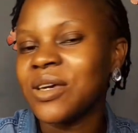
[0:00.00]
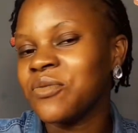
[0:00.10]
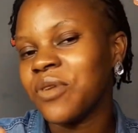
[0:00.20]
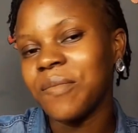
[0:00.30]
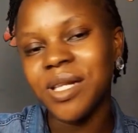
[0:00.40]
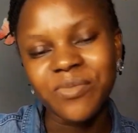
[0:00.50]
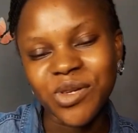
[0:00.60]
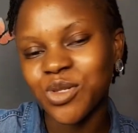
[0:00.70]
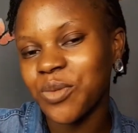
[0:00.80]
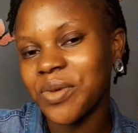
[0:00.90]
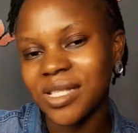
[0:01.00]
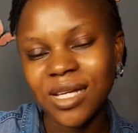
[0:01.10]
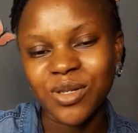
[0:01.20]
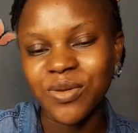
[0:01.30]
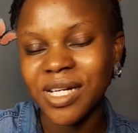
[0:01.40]
a family picture
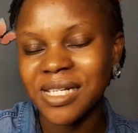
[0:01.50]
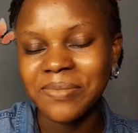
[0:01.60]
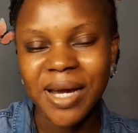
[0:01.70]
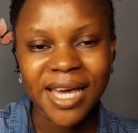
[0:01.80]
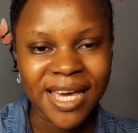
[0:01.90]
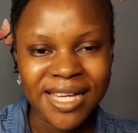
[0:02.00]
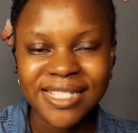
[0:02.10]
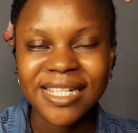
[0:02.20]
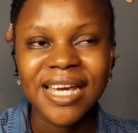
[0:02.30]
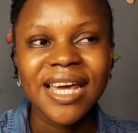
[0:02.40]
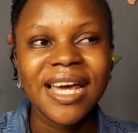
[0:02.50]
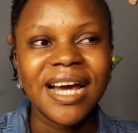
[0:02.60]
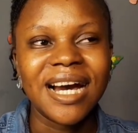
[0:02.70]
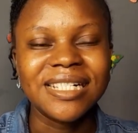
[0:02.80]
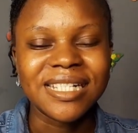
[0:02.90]
painted already in my head.
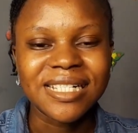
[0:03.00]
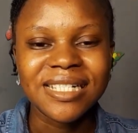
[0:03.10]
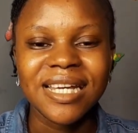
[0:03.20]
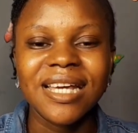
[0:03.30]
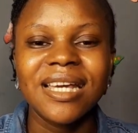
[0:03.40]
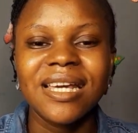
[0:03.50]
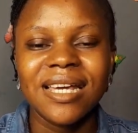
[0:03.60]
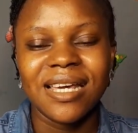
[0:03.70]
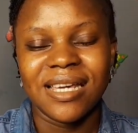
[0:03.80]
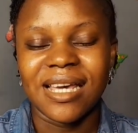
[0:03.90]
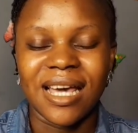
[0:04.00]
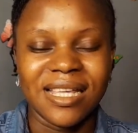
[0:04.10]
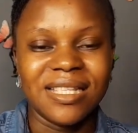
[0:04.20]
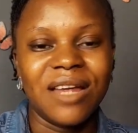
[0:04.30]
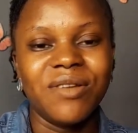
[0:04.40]
And then in
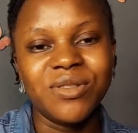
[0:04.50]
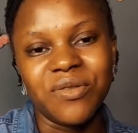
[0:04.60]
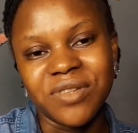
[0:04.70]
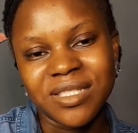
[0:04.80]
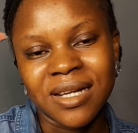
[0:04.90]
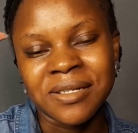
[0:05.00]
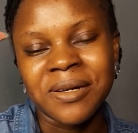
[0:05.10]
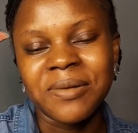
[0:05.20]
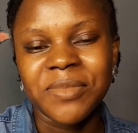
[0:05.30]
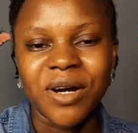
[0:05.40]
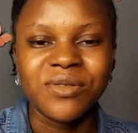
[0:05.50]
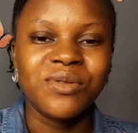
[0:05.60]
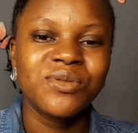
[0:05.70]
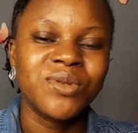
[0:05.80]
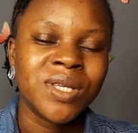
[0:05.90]
the advent of Instagram, I would
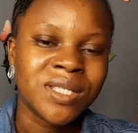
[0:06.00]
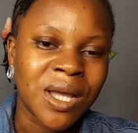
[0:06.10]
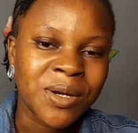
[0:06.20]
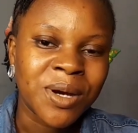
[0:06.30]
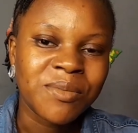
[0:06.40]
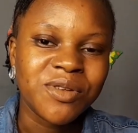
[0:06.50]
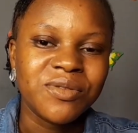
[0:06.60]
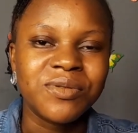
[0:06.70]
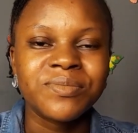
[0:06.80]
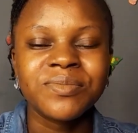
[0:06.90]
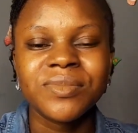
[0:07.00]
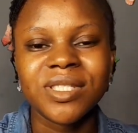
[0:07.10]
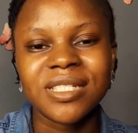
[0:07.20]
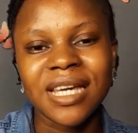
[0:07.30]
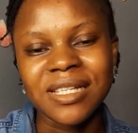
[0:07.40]
go to Instagram, you know,
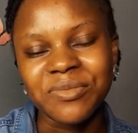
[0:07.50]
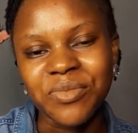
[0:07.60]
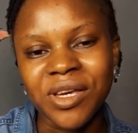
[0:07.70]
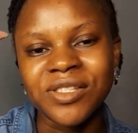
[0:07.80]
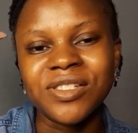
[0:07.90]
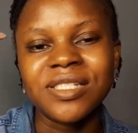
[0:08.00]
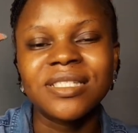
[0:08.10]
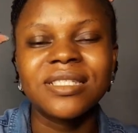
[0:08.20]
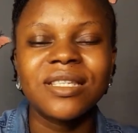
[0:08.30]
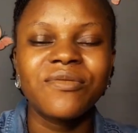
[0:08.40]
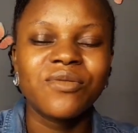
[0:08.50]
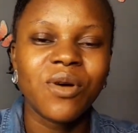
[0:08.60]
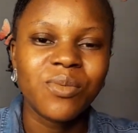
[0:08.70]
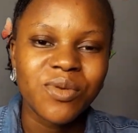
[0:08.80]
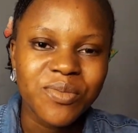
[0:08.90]
check the pages, save
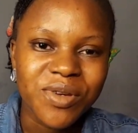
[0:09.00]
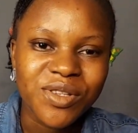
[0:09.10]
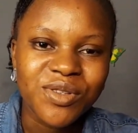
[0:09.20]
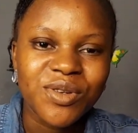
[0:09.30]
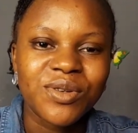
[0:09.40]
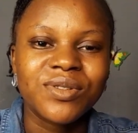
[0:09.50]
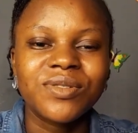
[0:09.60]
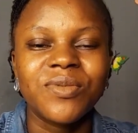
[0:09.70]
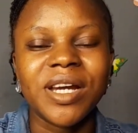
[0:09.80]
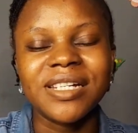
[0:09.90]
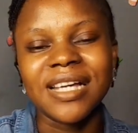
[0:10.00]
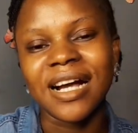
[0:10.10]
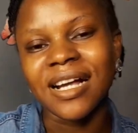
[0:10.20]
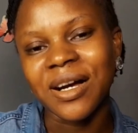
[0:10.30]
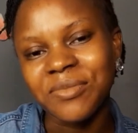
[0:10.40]
couple pictures, wearing their
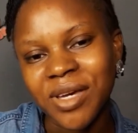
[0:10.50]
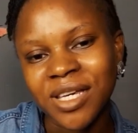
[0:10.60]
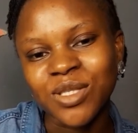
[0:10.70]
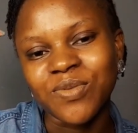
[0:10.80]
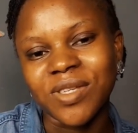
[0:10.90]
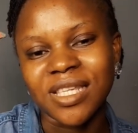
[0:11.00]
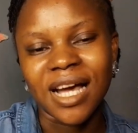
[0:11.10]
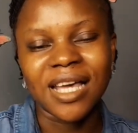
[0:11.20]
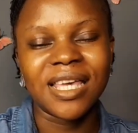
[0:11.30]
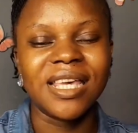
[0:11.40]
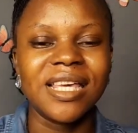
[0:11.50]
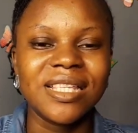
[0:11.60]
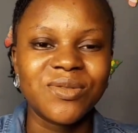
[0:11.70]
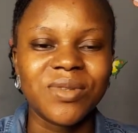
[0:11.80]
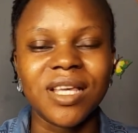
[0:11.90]
garments with their
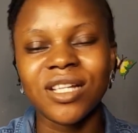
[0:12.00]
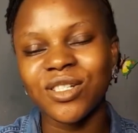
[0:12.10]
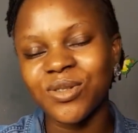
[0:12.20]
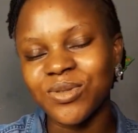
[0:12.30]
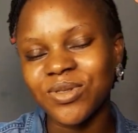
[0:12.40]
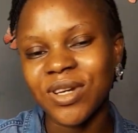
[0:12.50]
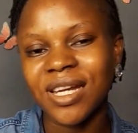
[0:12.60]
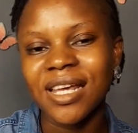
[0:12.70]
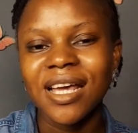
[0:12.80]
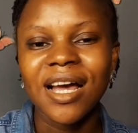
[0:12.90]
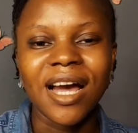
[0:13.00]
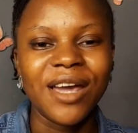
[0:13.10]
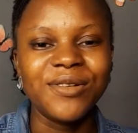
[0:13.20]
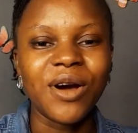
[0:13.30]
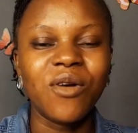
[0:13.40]
kids, with their children. And,
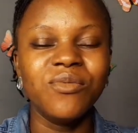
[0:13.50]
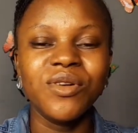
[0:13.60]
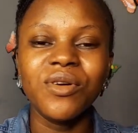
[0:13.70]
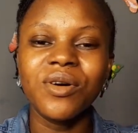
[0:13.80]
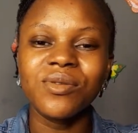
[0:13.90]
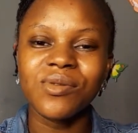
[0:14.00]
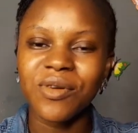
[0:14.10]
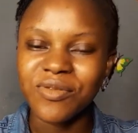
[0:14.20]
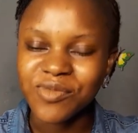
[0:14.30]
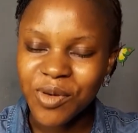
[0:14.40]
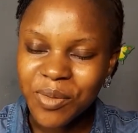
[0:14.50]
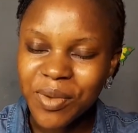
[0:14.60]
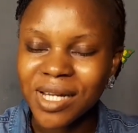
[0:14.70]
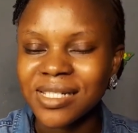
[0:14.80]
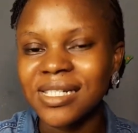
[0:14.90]
you know, I would be all loved up.
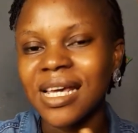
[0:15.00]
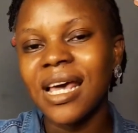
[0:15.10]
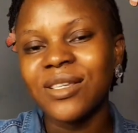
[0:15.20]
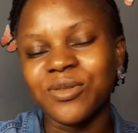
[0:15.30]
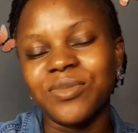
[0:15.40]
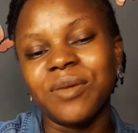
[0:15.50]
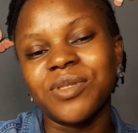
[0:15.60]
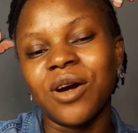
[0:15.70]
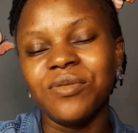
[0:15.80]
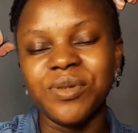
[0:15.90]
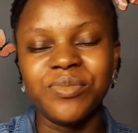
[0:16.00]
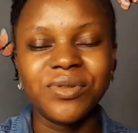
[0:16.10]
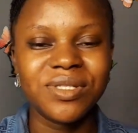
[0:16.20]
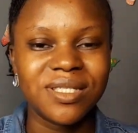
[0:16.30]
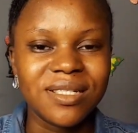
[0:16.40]
And sometimes I would
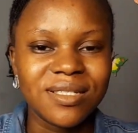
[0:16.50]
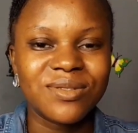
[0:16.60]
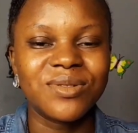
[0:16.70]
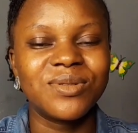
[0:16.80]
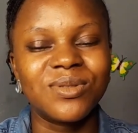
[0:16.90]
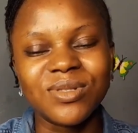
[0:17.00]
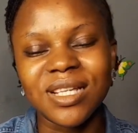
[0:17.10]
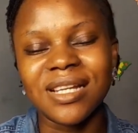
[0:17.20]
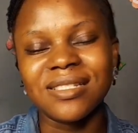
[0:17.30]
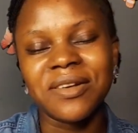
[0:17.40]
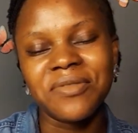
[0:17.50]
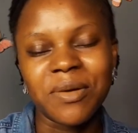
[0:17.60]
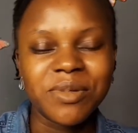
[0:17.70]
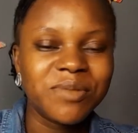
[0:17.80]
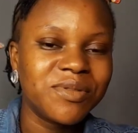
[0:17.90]
repost it, oh, Celestial
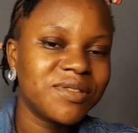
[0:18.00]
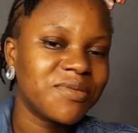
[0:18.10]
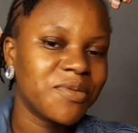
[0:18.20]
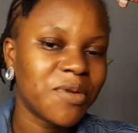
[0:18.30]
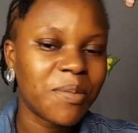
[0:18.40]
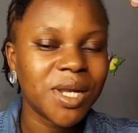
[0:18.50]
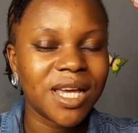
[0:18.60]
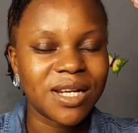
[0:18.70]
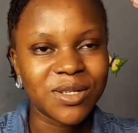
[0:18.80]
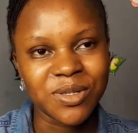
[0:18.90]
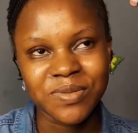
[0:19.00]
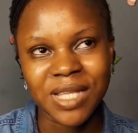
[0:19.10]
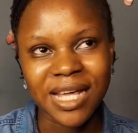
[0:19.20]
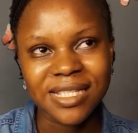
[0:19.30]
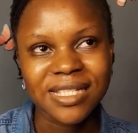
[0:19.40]
family, beautiful family, and all of that.
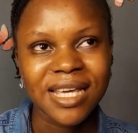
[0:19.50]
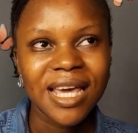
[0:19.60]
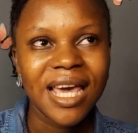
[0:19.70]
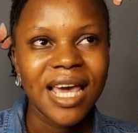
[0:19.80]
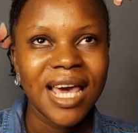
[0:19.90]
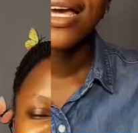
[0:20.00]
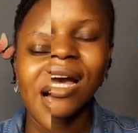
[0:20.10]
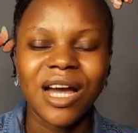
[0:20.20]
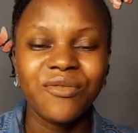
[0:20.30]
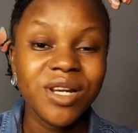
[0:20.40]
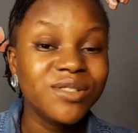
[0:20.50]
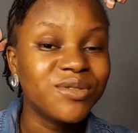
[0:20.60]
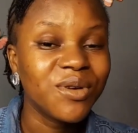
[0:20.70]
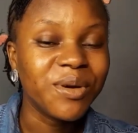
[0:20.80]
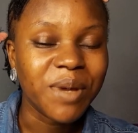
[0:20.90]
I really do
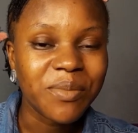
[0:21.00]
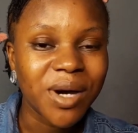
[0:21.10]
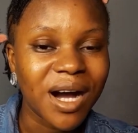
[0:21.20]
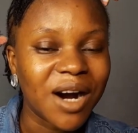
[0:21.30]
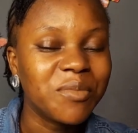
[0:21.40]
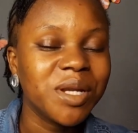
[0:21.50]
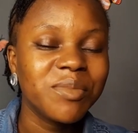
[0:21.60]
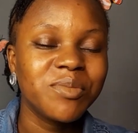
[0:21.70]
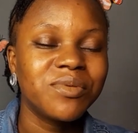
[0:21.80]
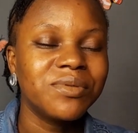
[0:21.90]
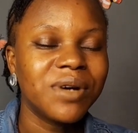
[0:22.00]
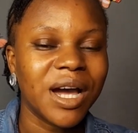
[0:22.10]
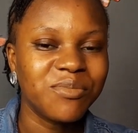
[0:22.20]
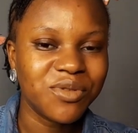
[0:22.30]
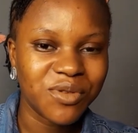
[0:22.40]
not remember how many people I
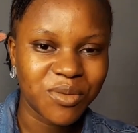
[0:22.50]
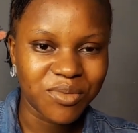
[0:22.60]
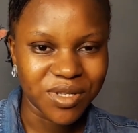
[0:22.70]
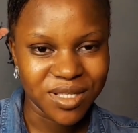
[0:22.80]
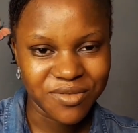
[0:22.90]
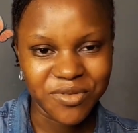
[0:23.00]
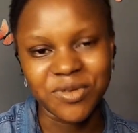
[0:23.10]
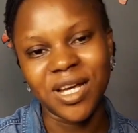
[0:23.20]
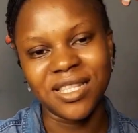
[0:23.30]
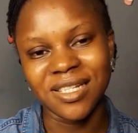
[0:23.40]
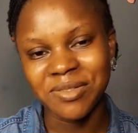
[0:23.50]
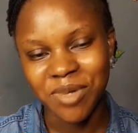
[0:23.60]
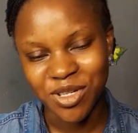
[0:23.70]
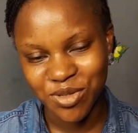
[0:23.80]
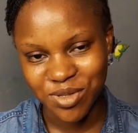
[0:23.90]
broke up with for not attending my
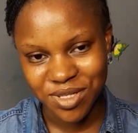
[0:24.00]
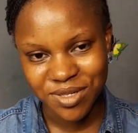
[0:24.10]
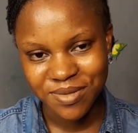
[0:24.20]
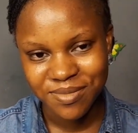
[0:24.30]
church,